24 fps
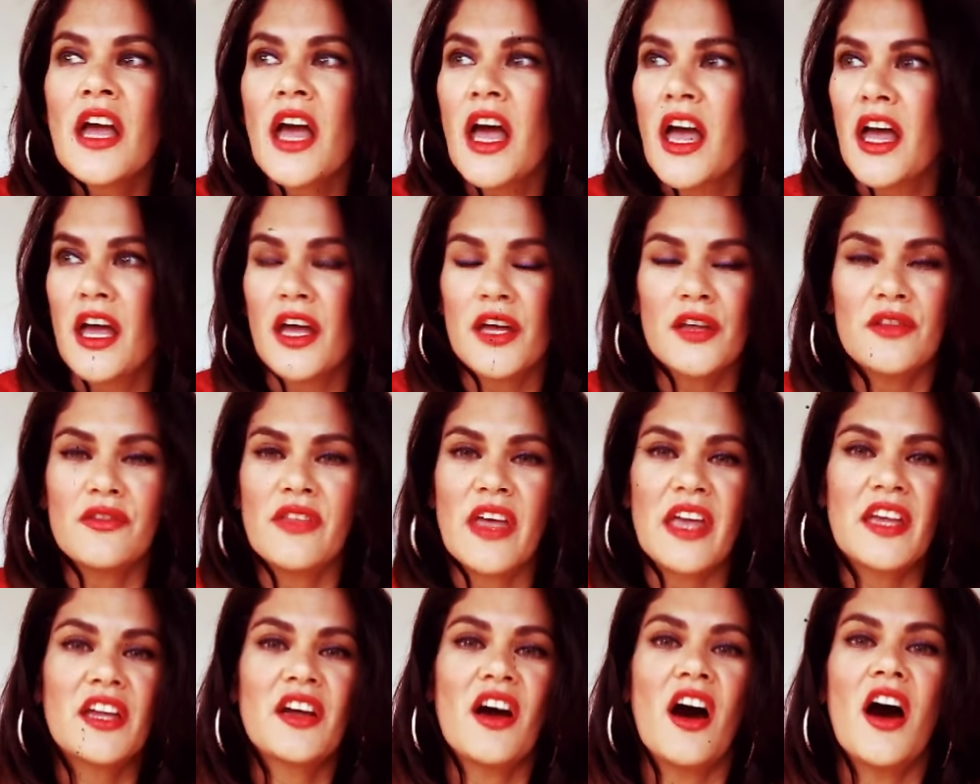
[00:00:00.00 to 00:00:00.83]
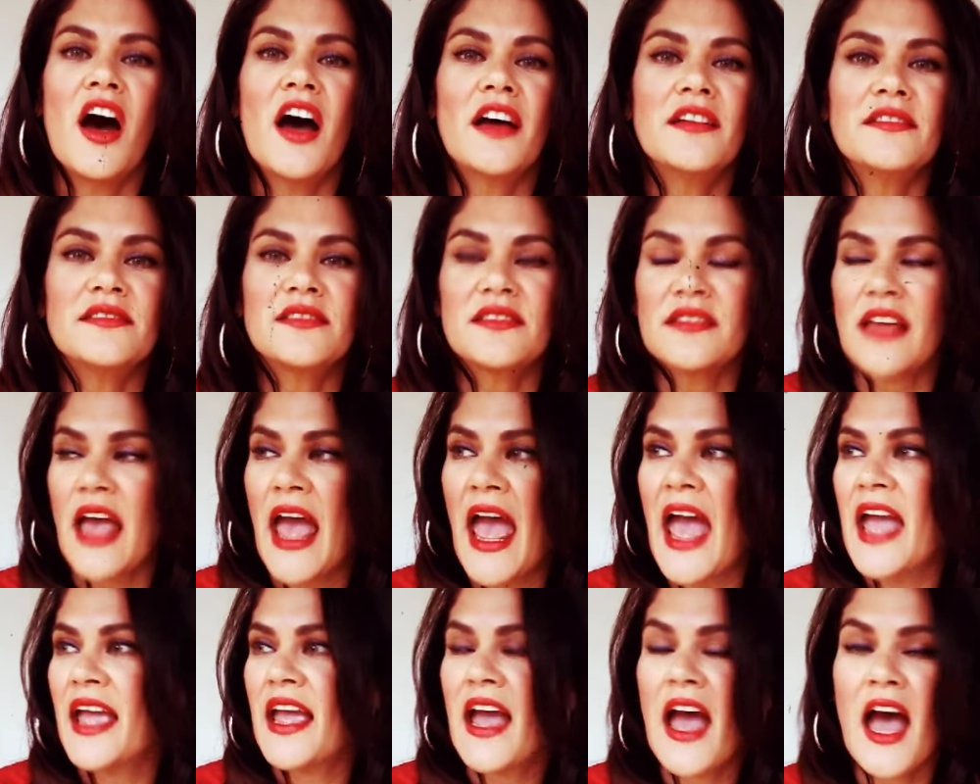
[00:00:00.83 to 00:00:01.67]
uh, they can't
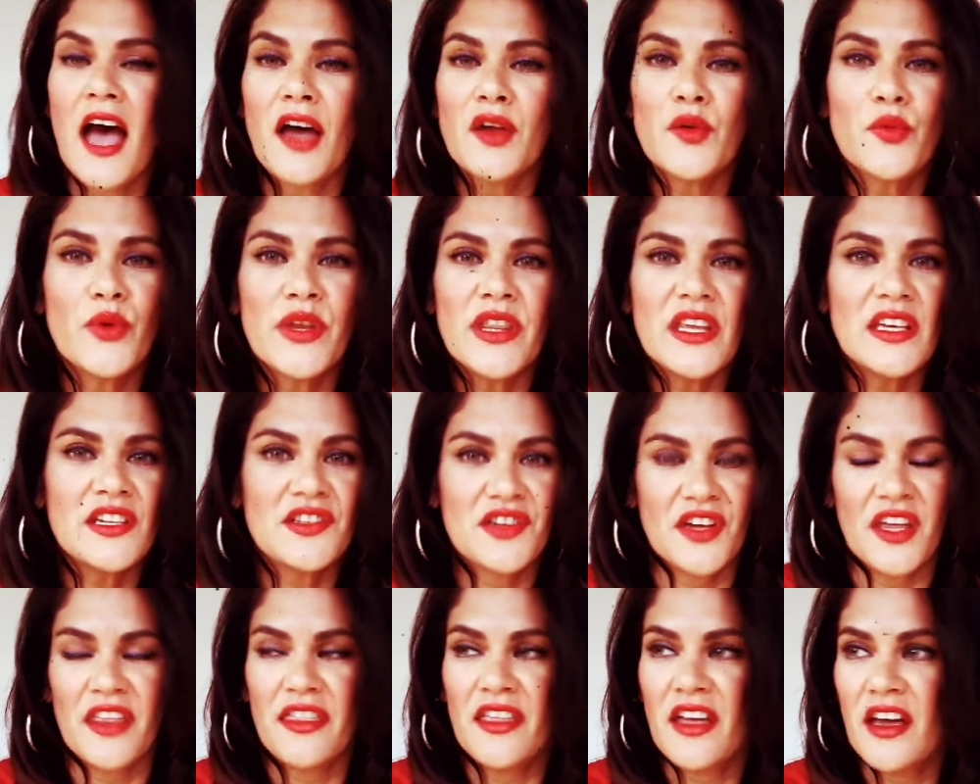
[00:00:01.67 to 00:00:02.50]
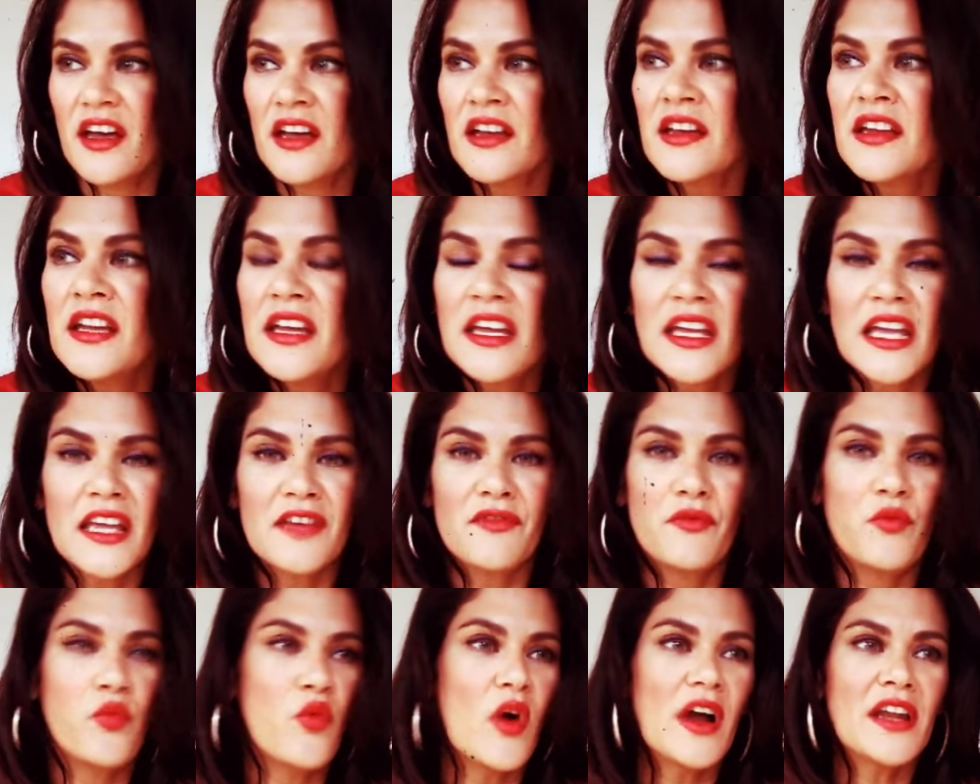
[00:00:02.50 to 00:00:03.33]
hang out with each other
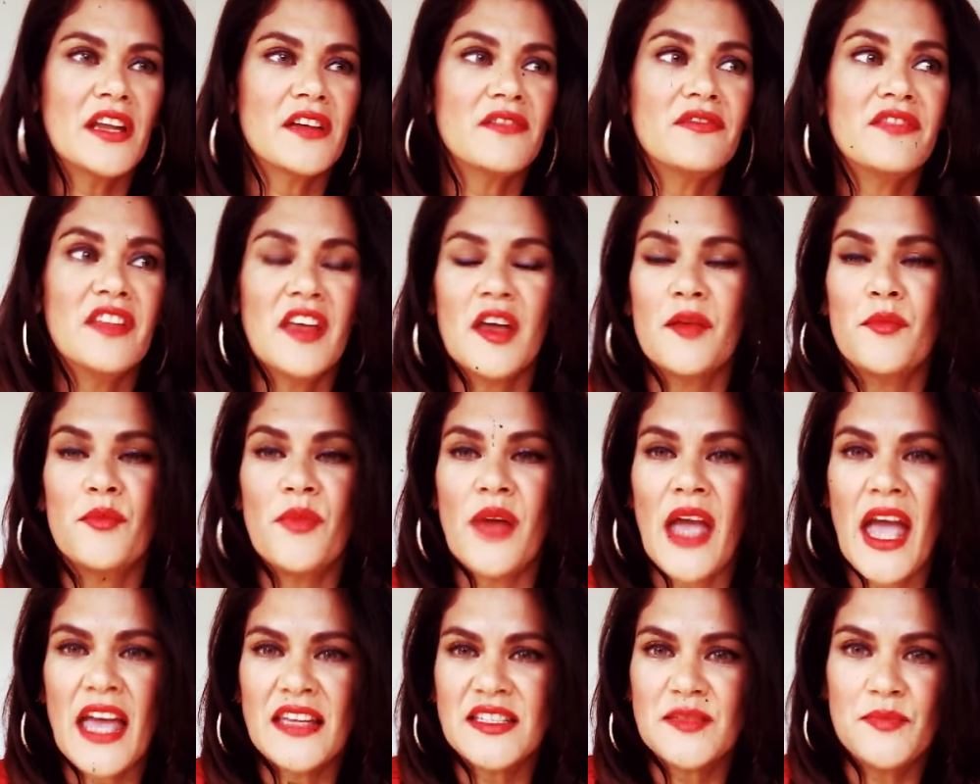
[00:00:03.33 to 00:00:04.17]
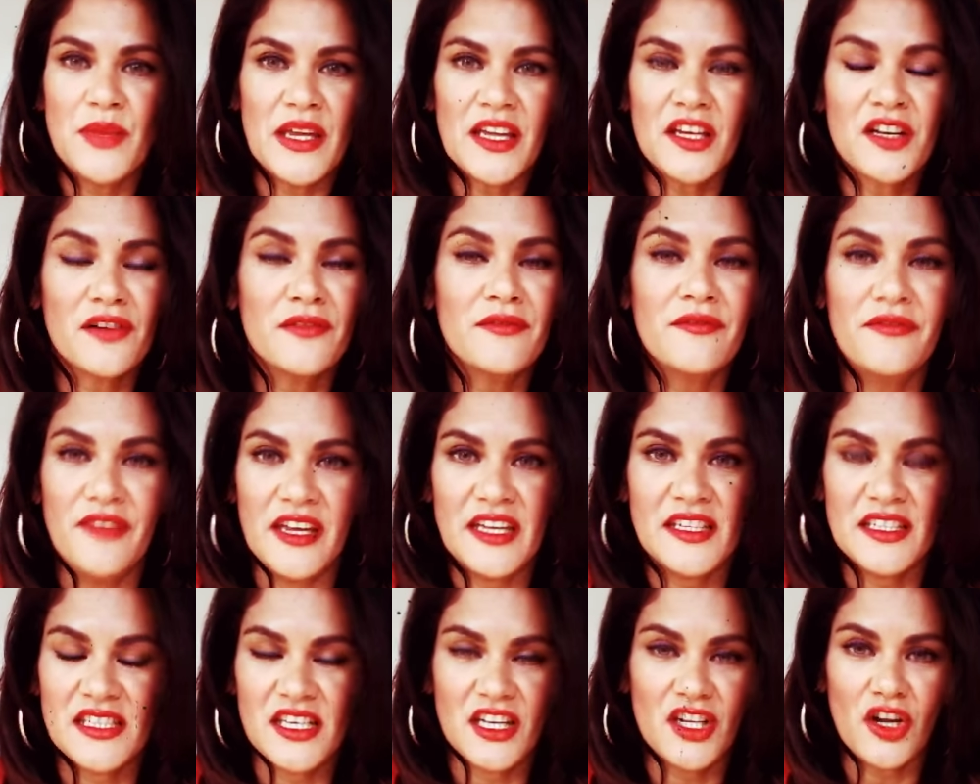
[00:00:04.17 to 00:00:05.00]
if one of them has been
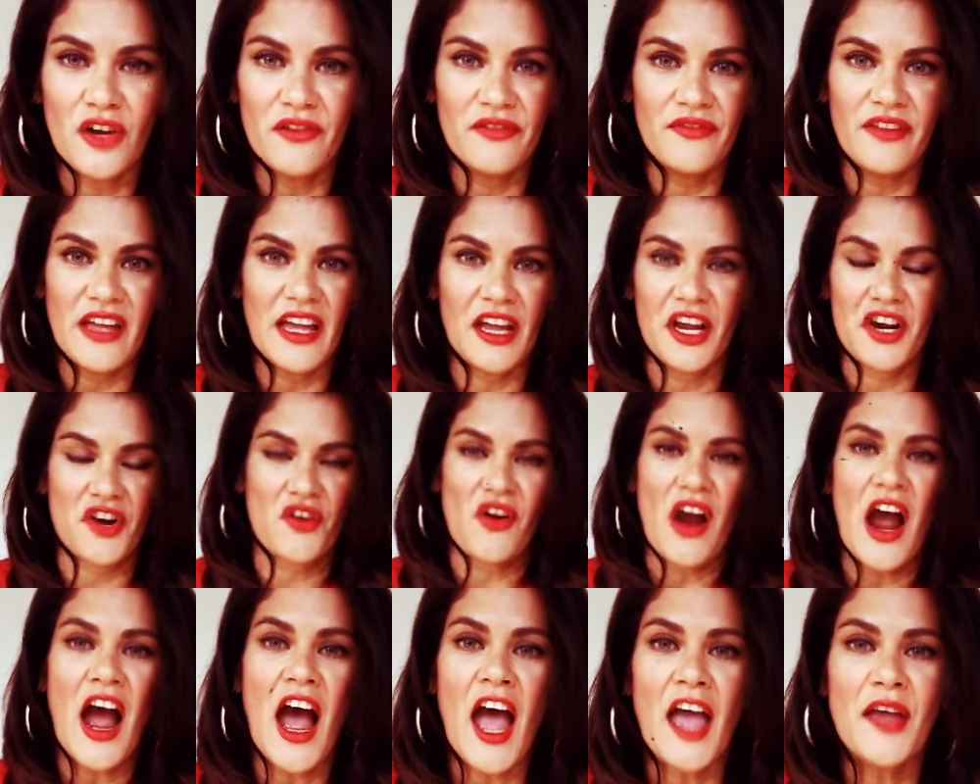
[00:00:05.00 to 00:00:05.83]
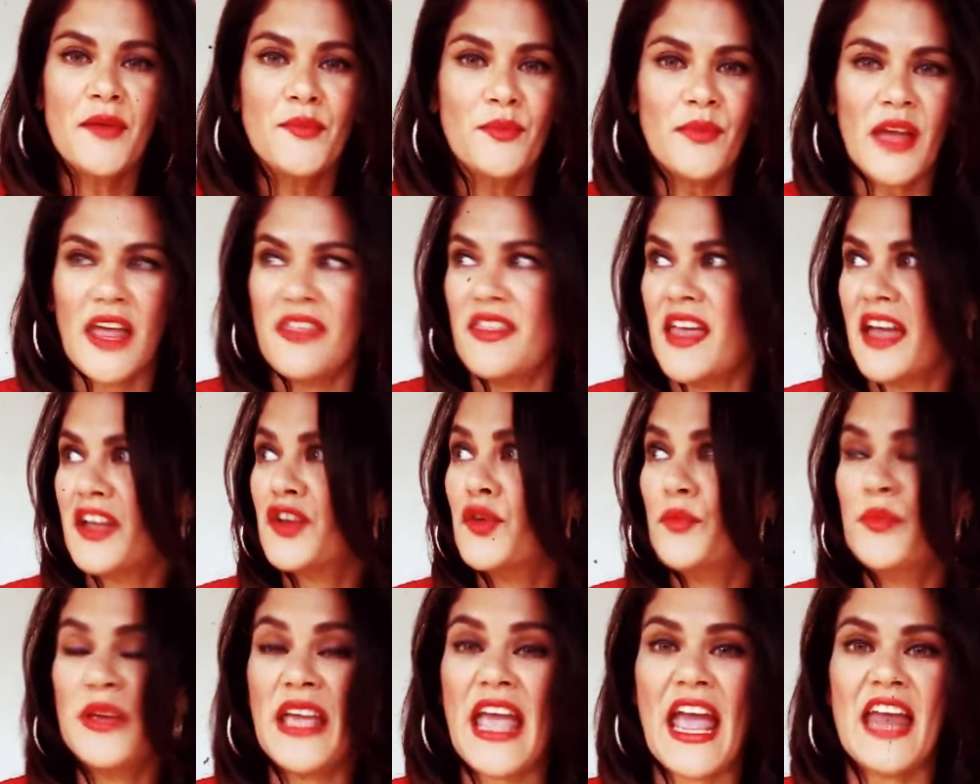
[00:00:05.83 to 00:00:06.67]
convicted of a crime and that
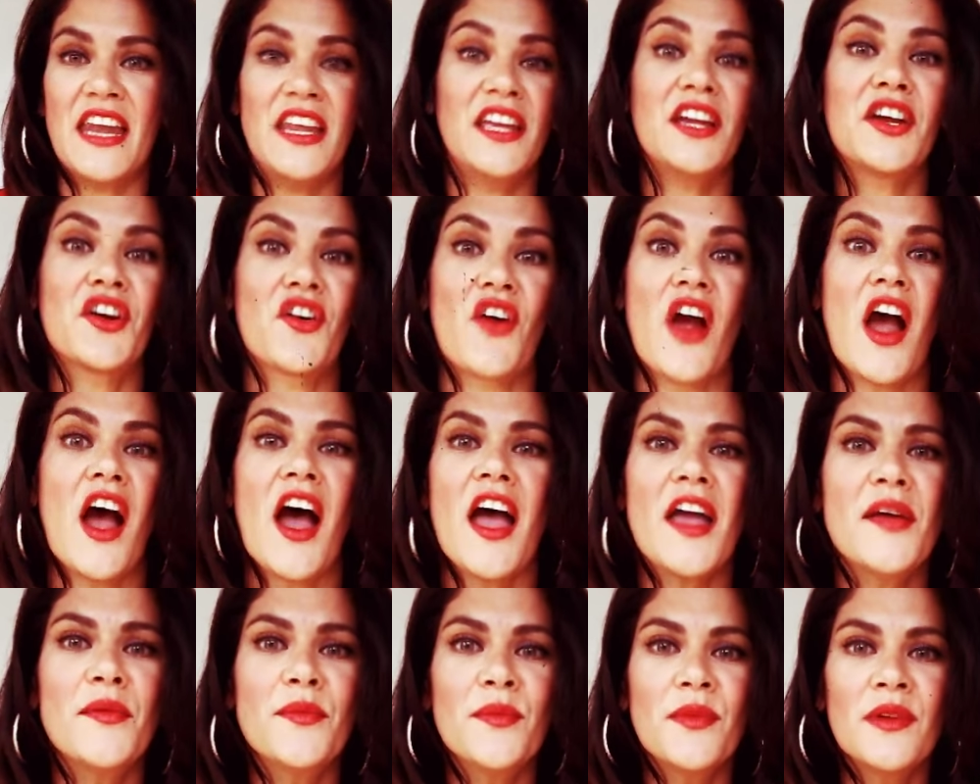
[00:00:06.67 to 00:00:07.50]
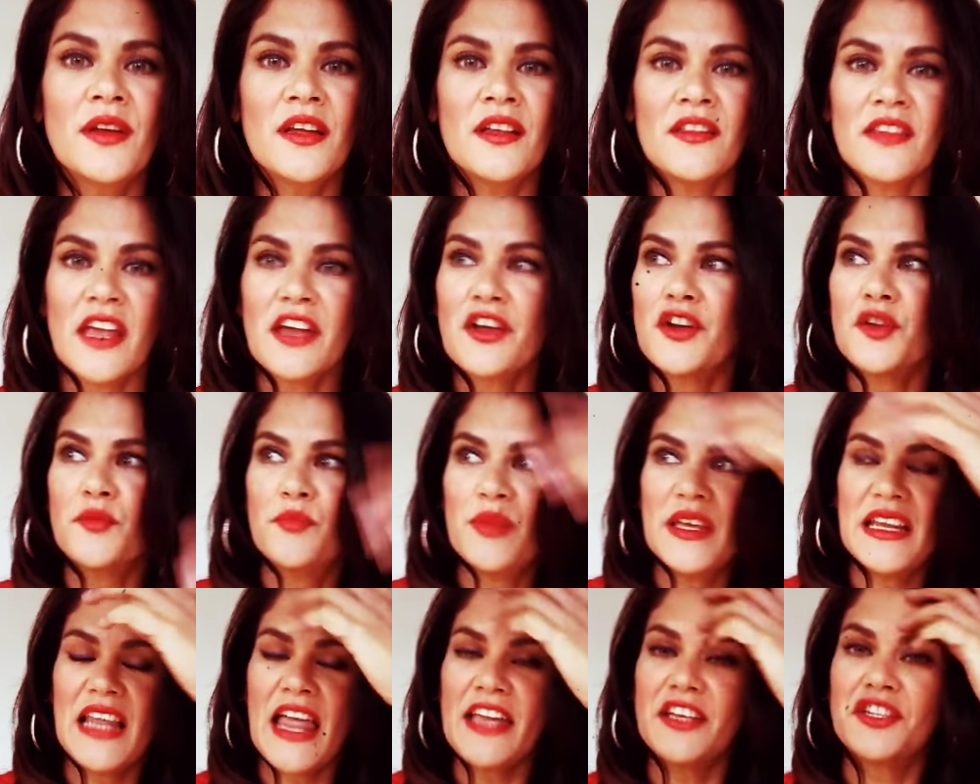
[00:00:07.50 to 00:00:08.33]
could be any crime that could
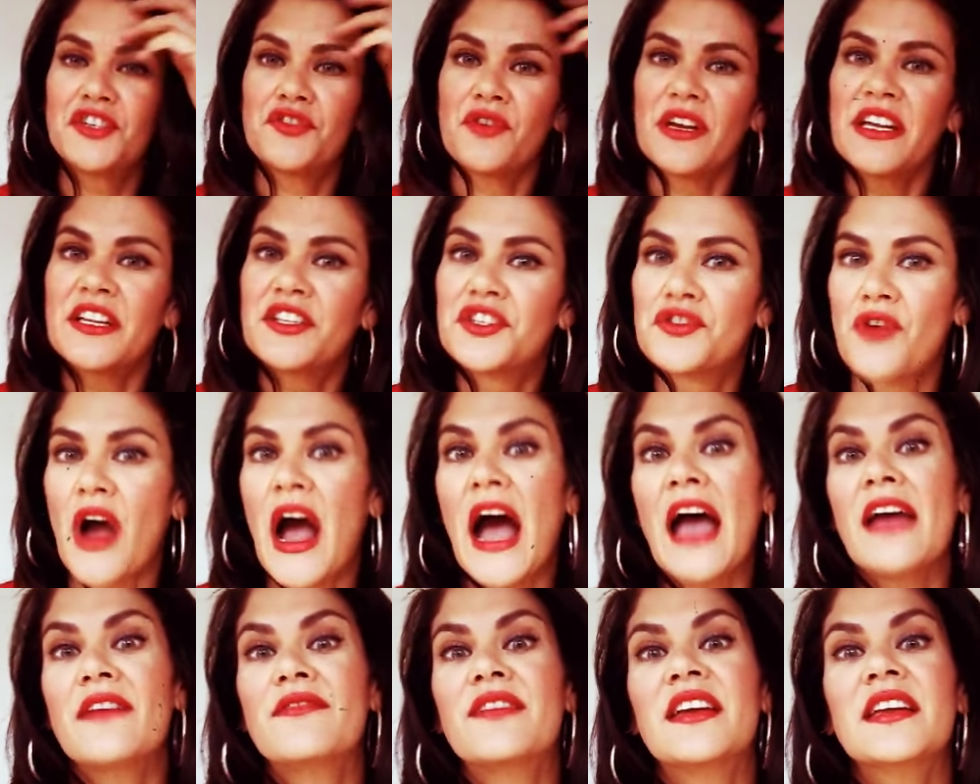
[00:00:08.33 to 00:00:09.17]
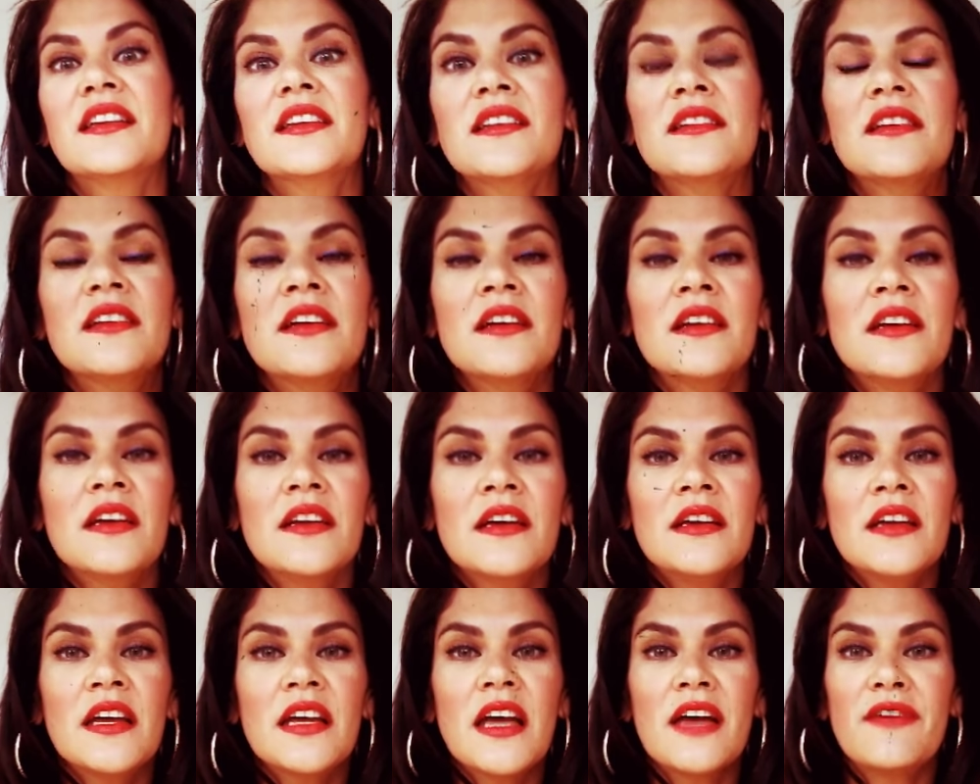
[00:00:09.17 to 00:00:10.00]
be like drink driving
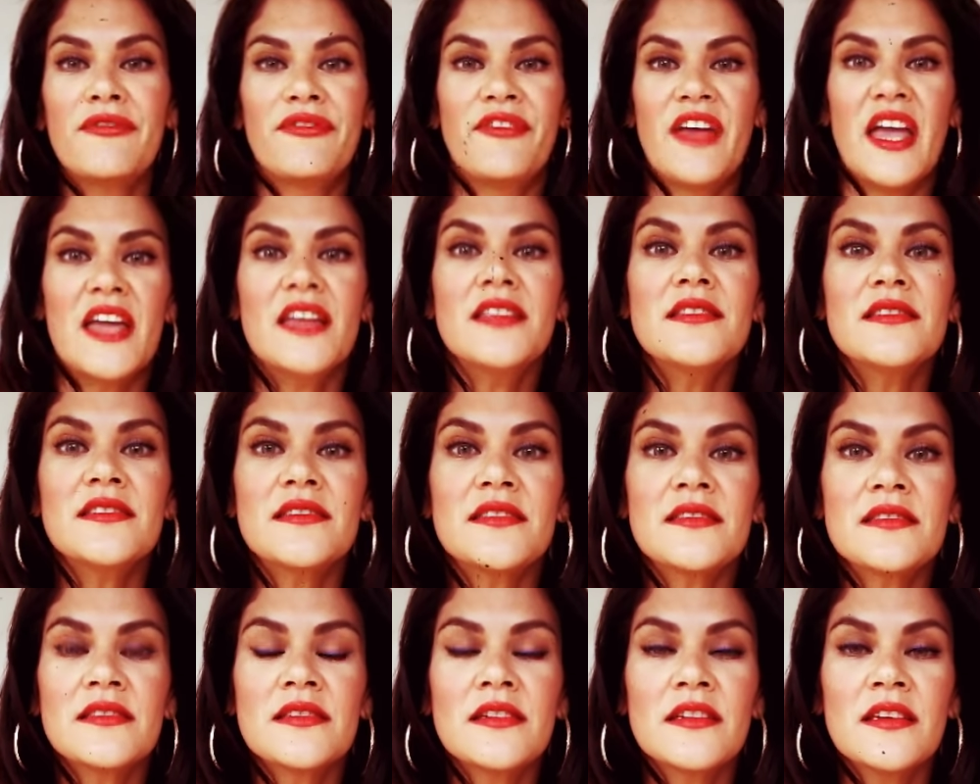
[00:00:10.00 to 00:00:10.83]
offense